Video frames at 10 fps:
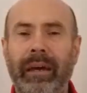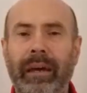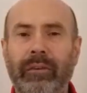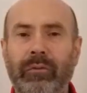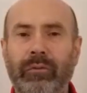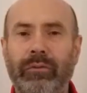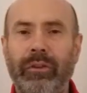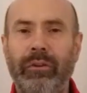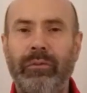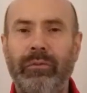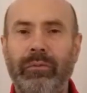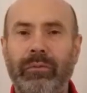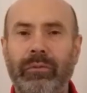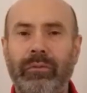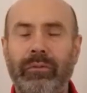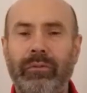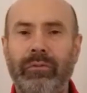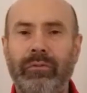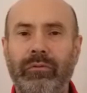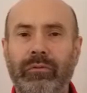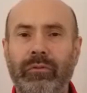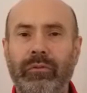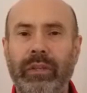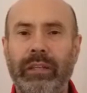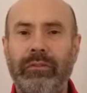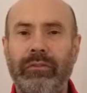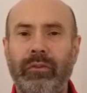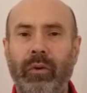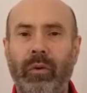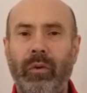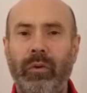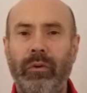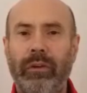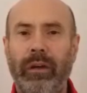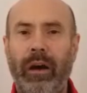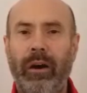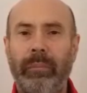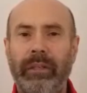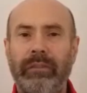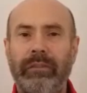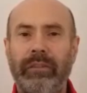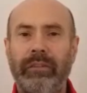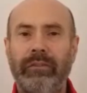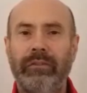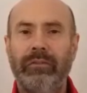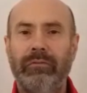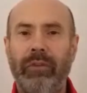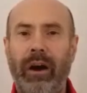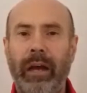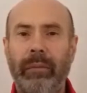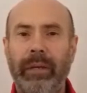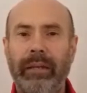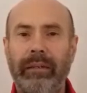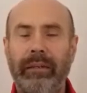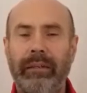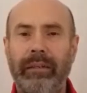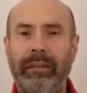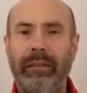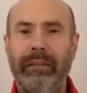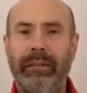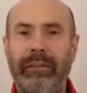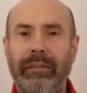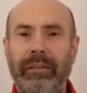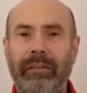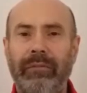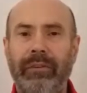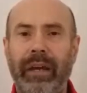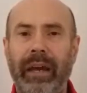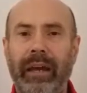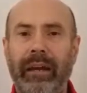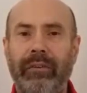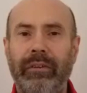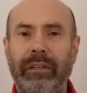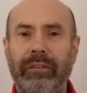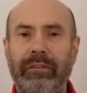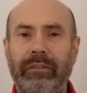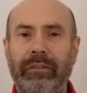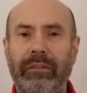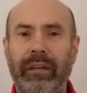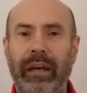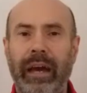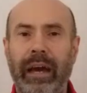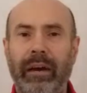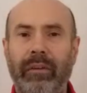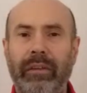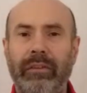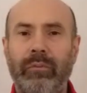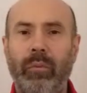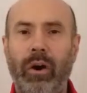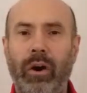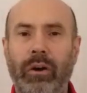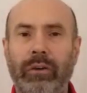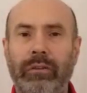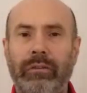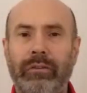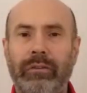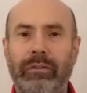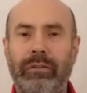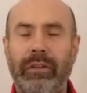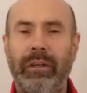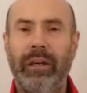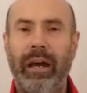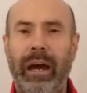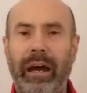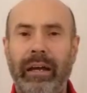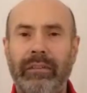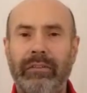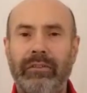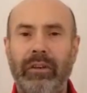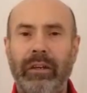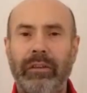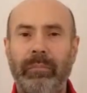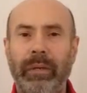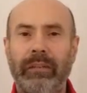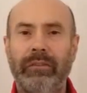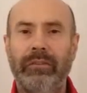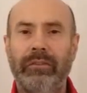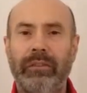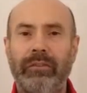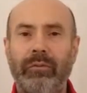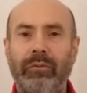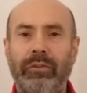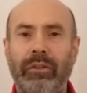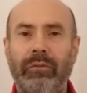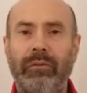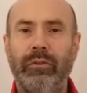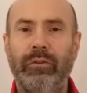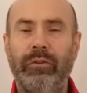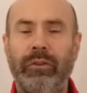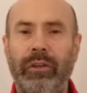And also through this talk I'll be describing the different areas and how this works and showing the pictures. It's also good